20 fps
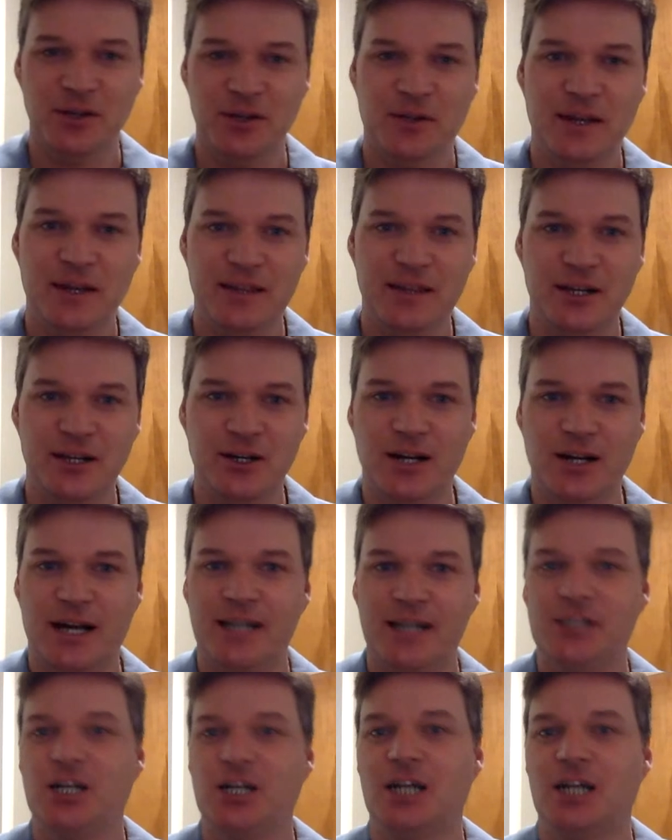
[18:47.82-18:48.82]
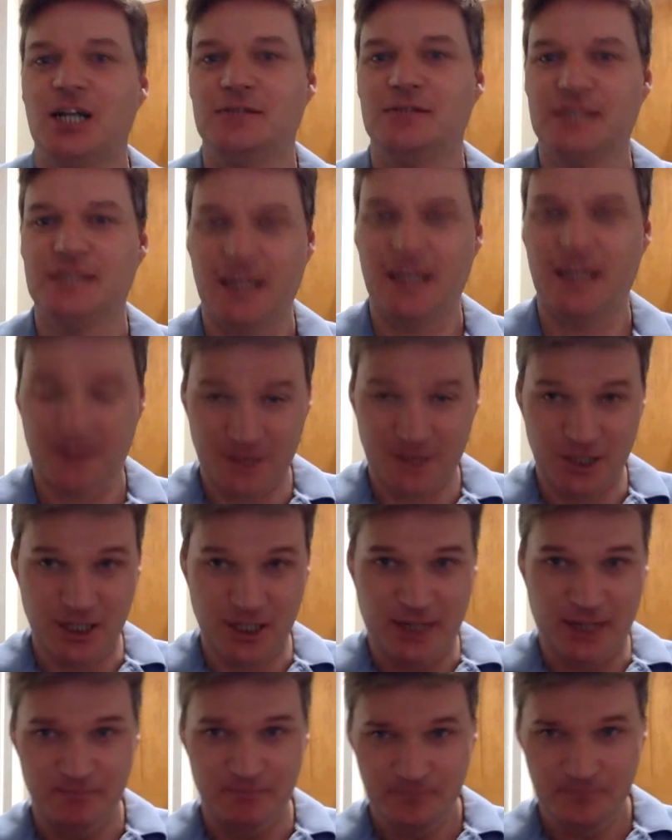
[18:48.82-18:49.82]
thing that you're not in charge of selling the
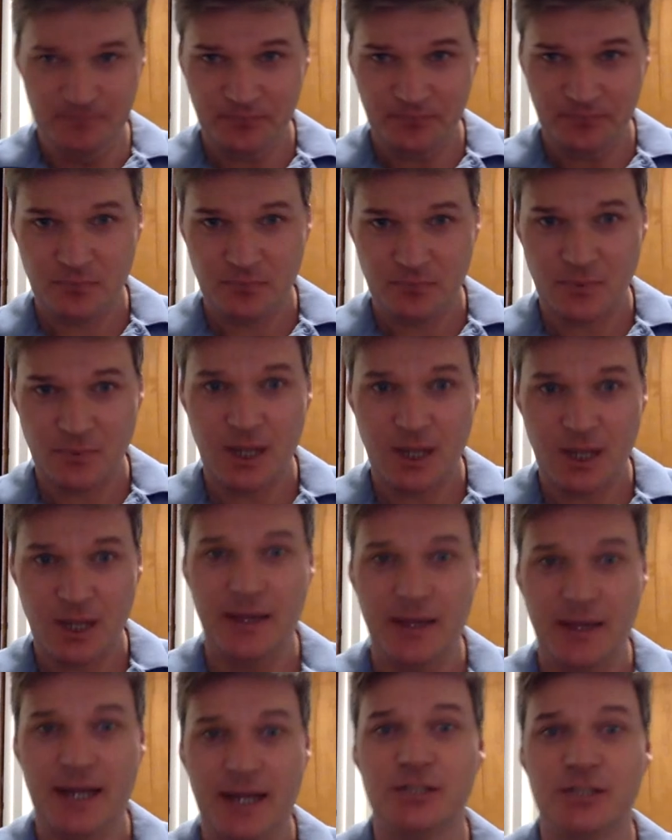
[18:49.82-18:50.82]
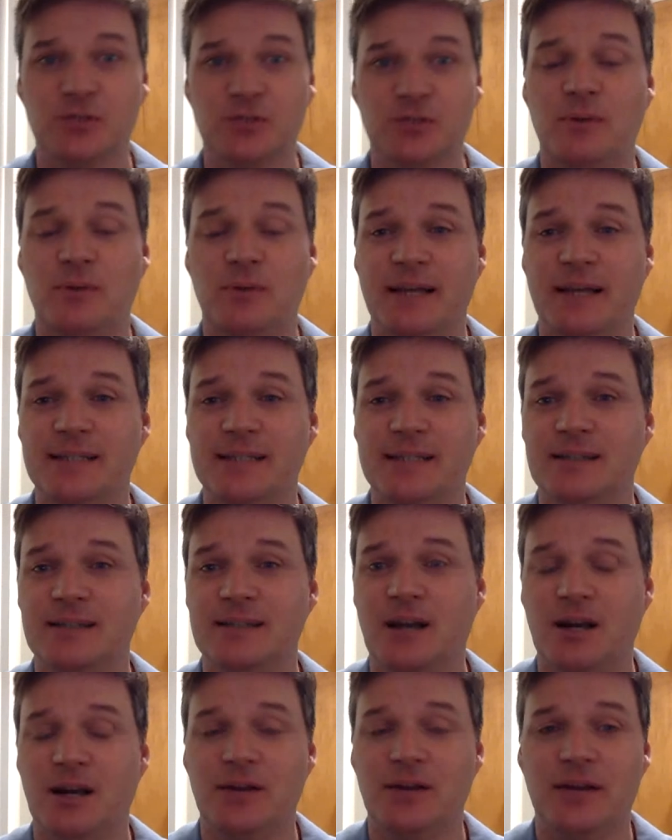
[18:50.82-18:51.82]
gym. And that is
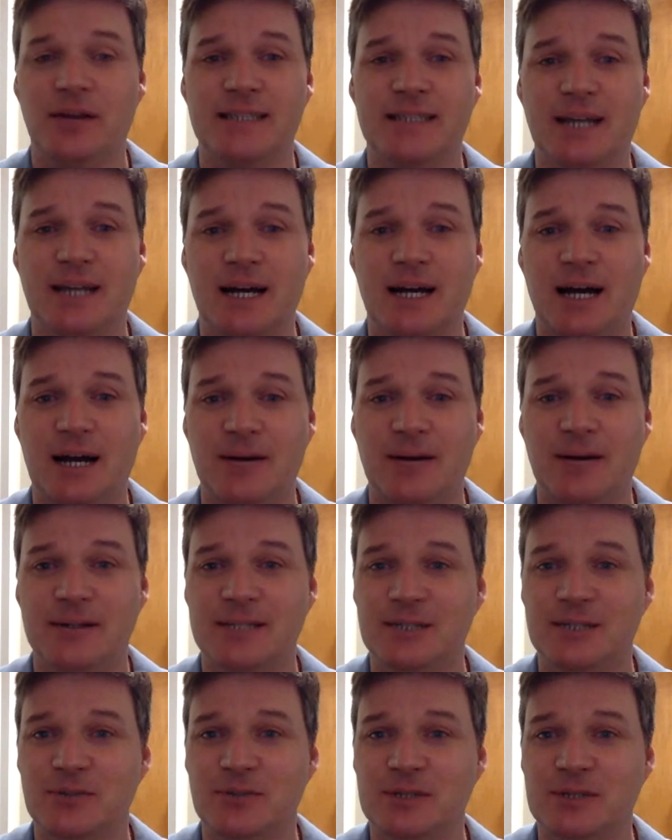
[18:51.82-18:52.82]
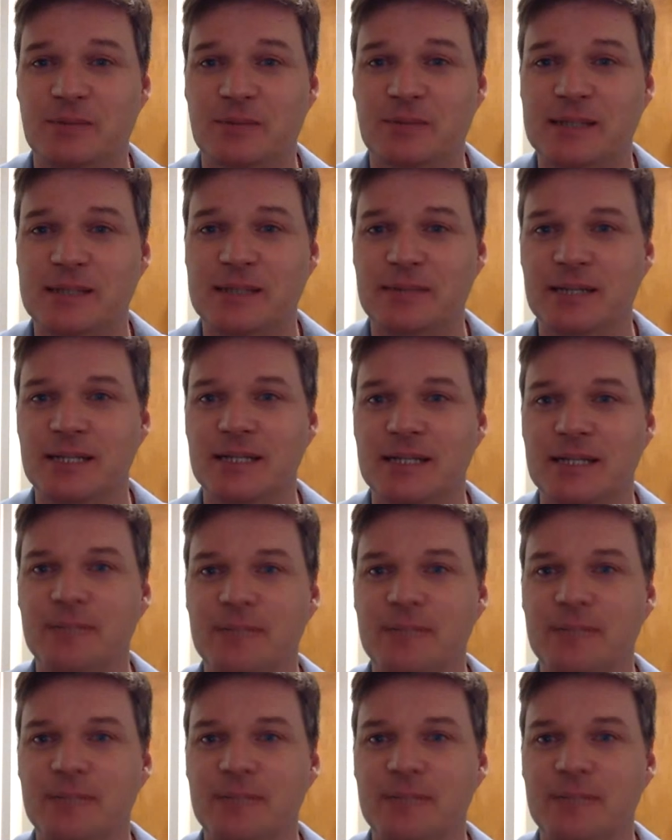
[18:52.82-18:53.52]
that's Iris's responsibility.